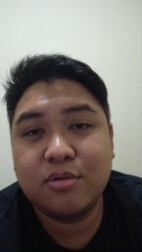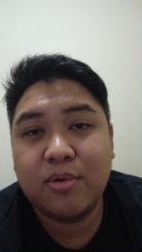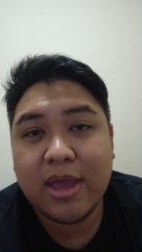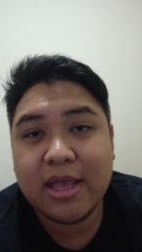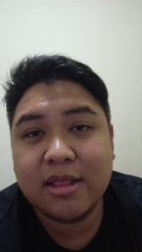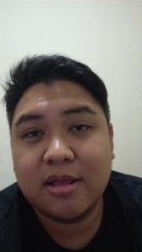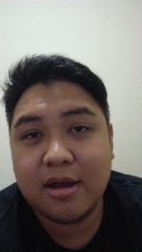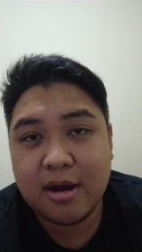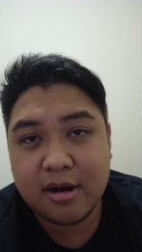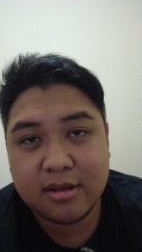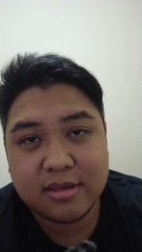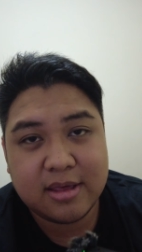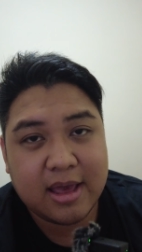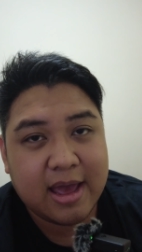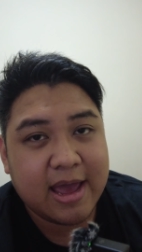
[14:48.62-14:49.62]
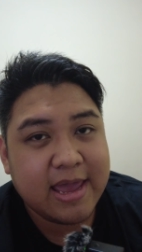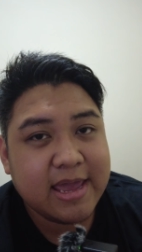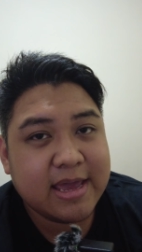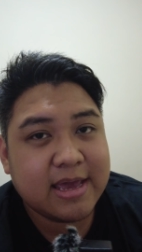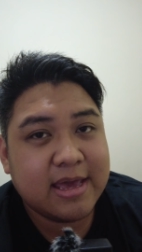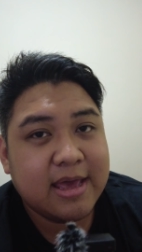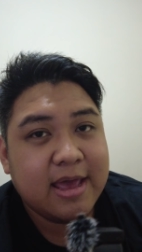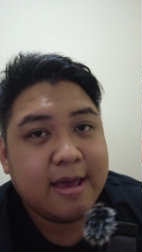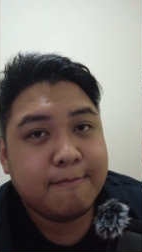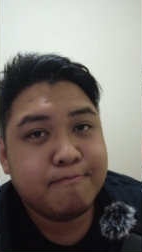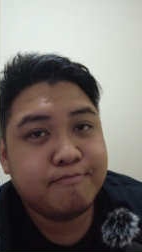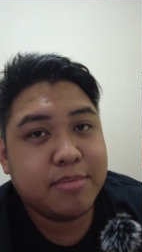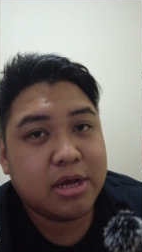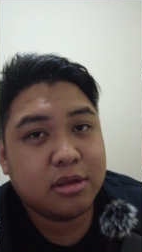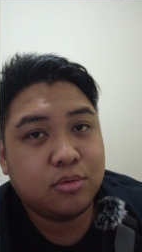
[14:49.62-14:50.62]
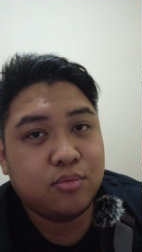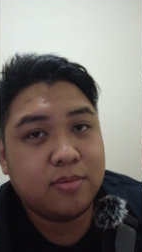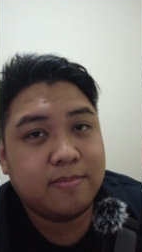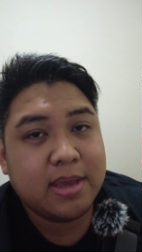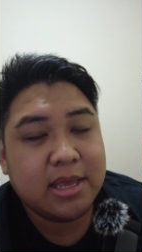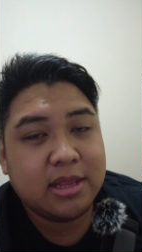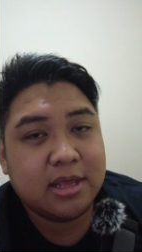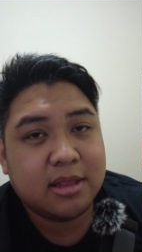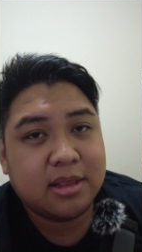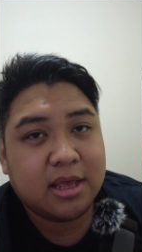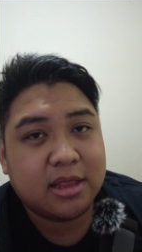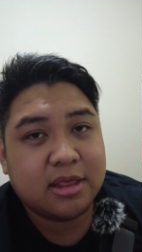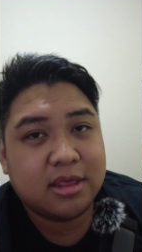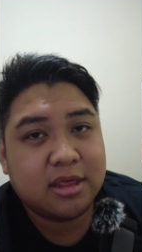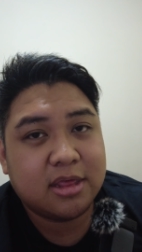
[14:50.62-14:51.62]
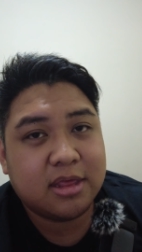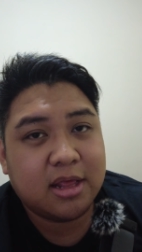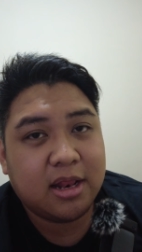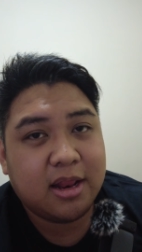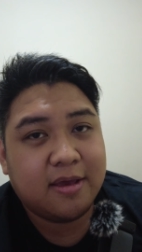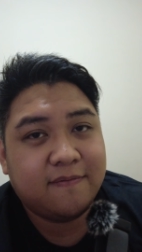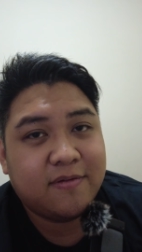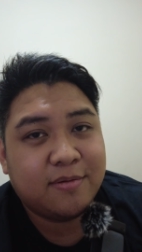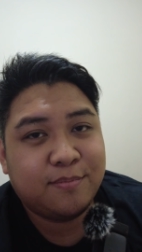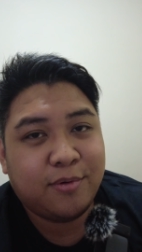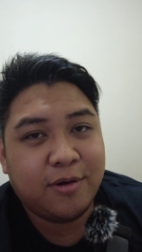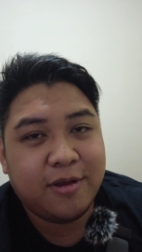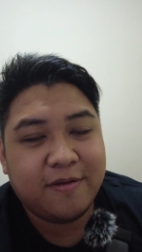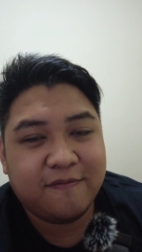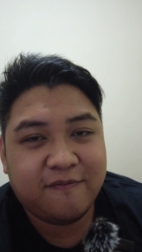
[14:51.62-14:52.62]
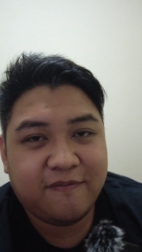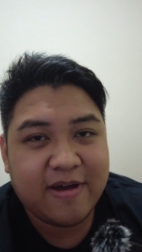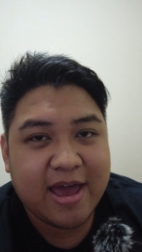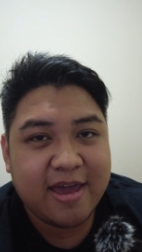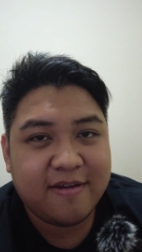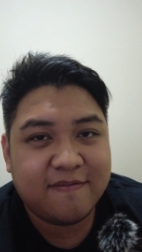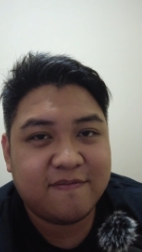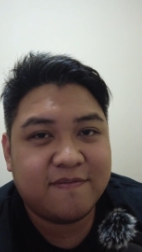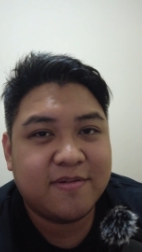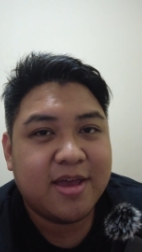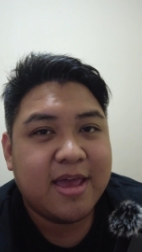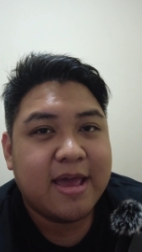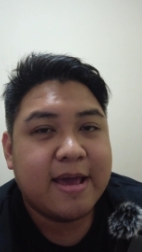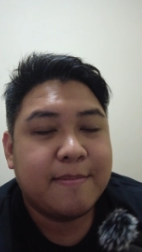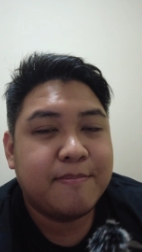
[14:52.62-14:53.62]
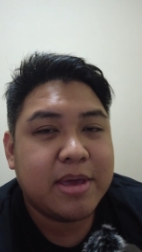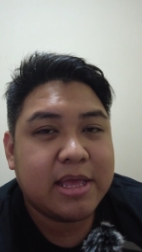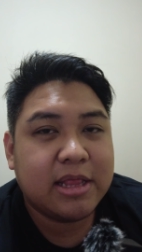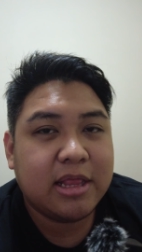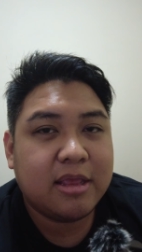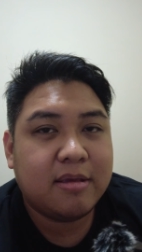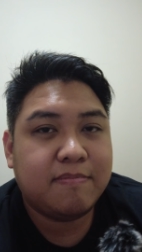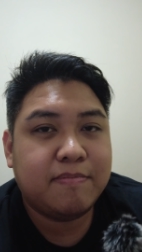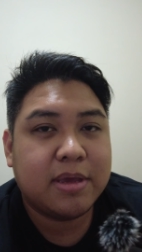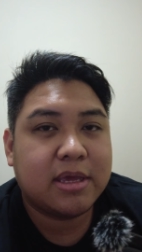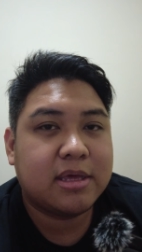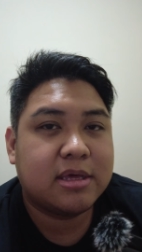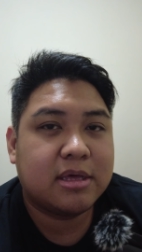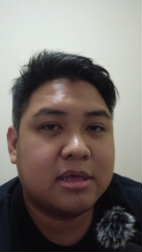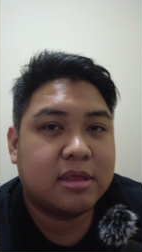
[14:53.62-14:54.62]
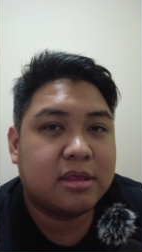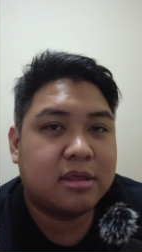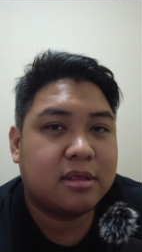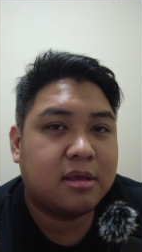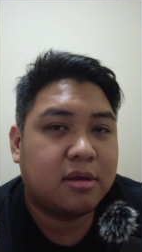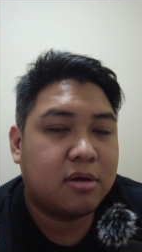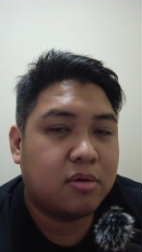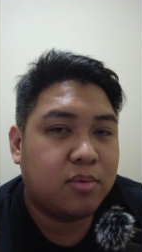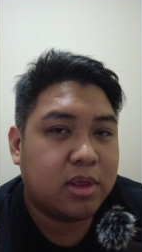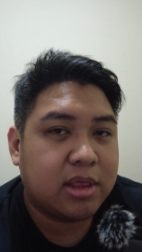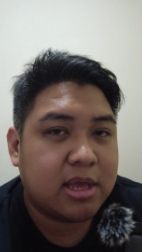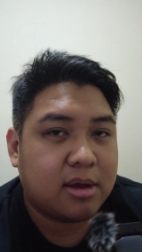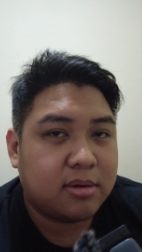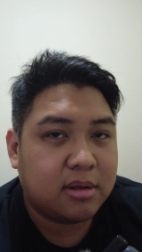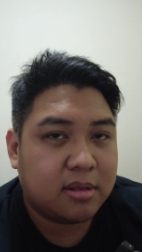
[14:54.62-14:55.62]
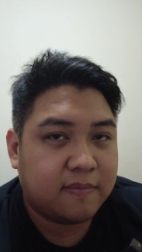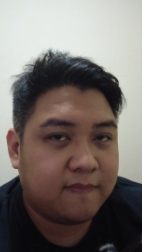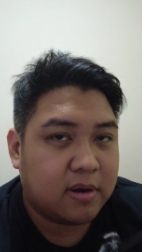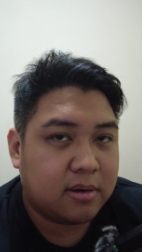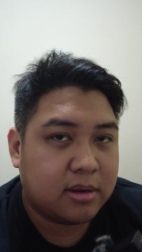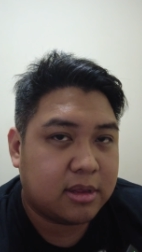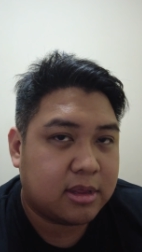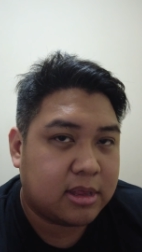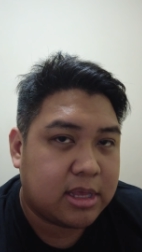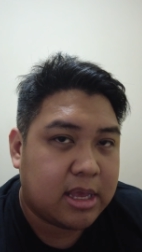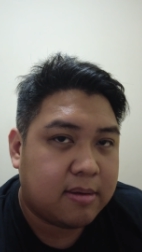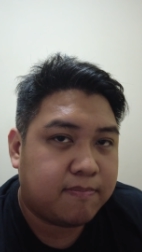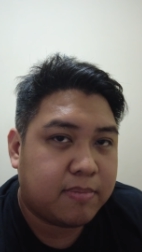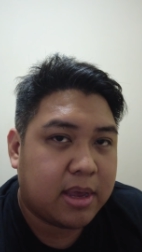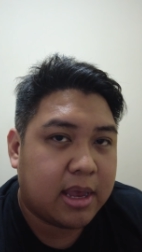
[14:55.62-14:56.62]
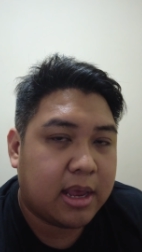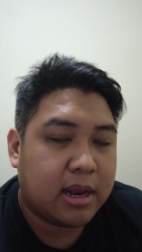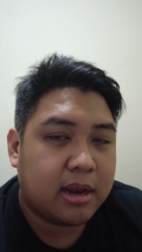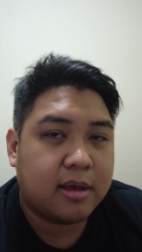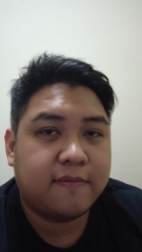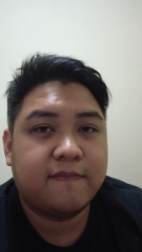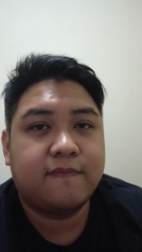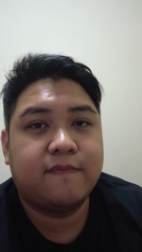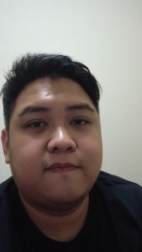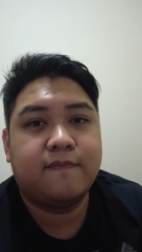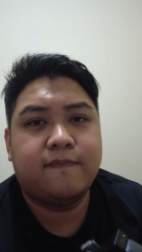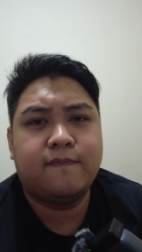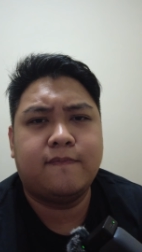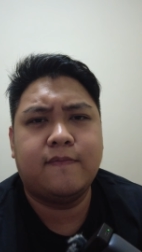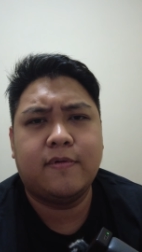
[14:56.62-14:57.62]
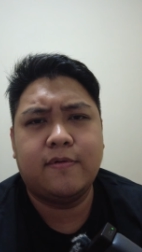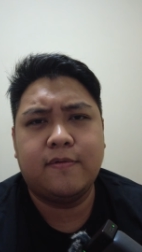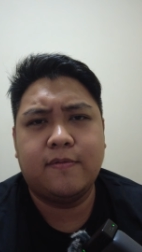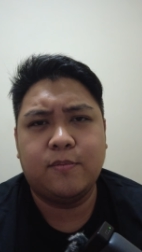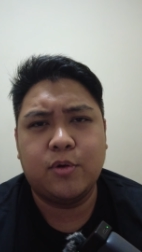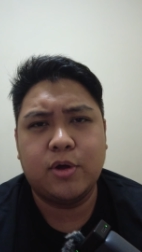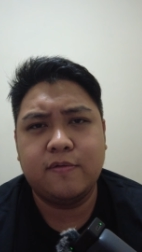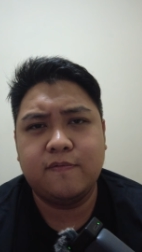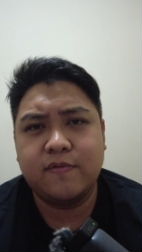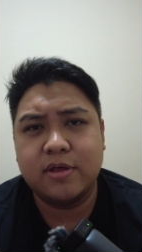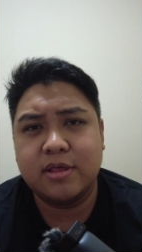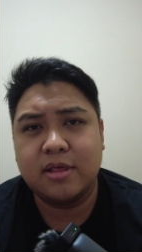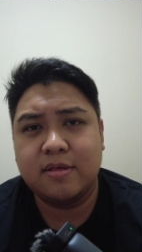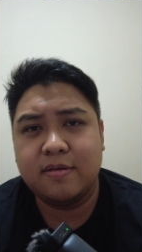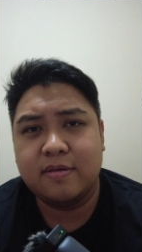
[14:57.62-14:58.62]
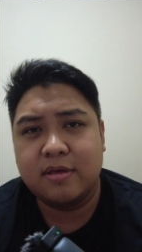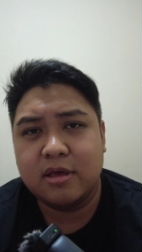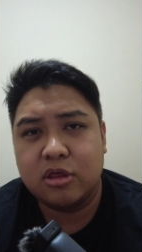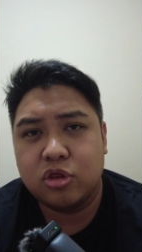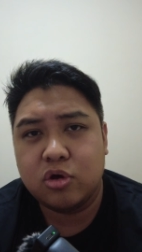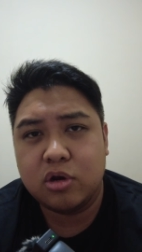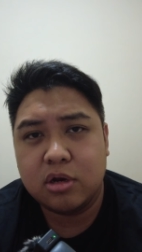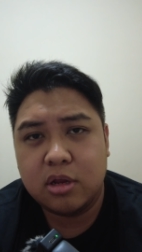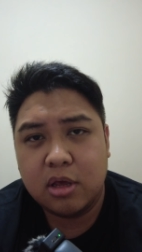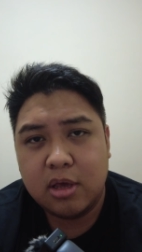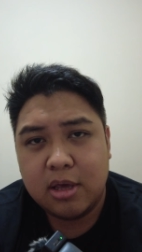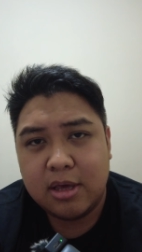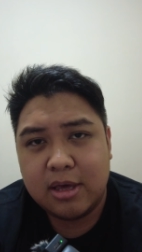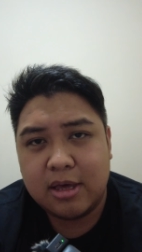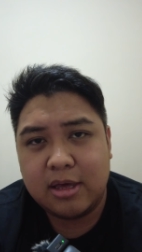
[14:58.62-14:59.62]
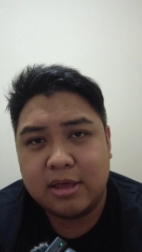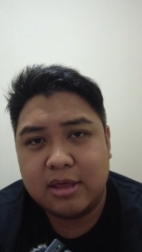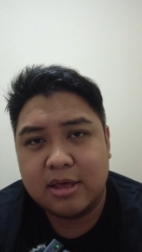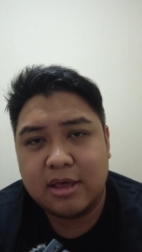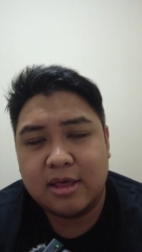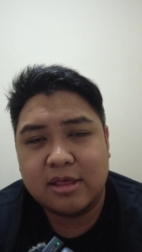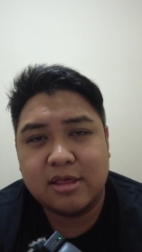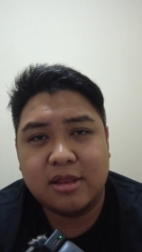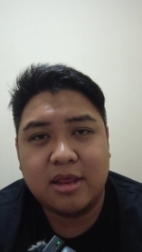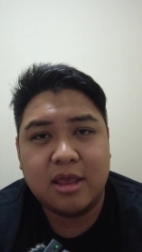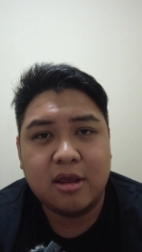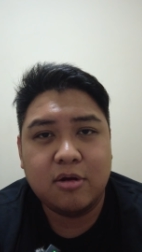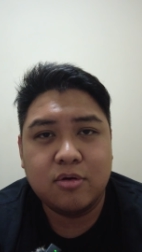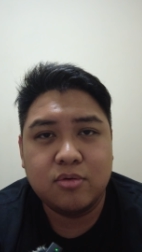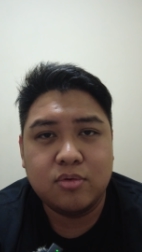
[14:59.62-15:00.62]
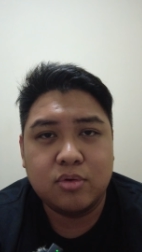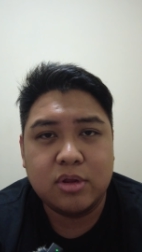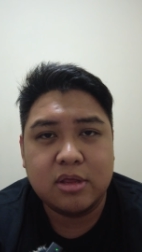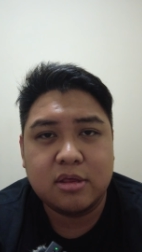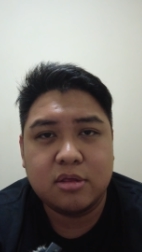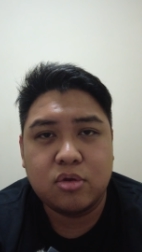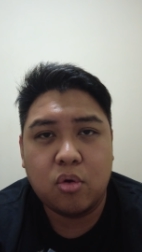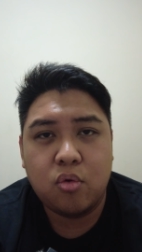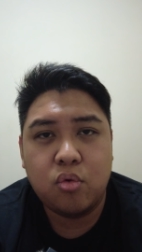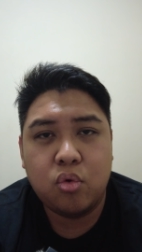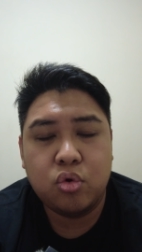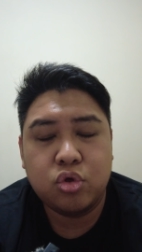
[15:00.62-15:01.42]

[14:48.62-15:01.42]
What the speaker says: 8 hours hike, but we made it at 11.5, mainly because the going down is very steep, and one of us is injured. He has an ingrown on his toe,